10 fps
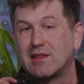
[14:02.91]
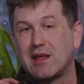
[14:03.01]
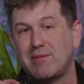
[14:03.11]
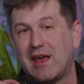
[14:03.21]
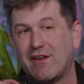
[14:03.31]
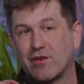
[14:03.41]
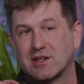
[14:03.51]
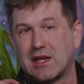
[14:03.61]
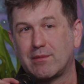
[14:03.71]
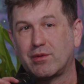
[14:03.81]
They may, for
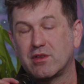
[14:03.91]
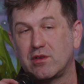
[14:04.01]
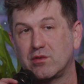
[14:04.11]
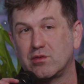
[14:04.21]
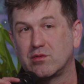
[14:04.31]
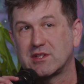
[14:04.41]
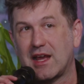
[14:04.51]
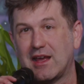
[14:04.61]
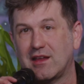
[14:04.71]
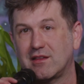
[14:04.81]
example, use
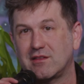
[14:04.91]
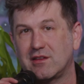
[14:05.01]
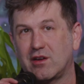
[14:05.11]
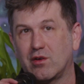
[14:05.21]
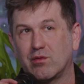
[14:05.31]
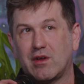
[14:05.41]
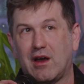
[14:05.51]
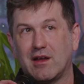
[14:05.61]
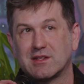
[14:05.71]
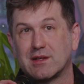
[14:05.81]

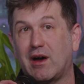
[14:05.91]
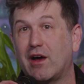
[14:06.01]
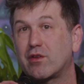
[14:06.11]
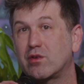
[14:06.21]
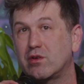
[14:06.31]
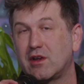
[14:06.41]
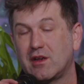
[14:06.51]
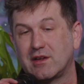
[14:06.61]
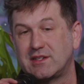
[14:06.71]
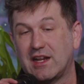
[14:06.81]
some other
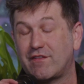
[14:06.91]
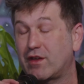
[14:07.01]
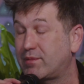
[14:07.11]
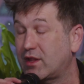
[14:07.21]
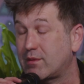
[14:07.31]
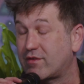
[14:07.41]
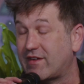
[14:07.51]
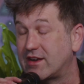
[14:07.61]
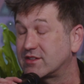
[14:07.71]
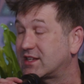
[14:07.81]
data availability
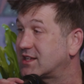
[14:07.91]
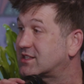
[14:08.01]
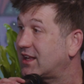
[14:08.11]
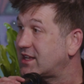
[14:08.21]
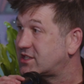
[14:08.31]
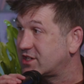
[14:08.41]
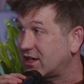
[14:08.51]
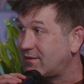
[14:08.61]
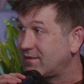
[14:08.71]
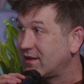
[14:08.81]
provider, say Celestia,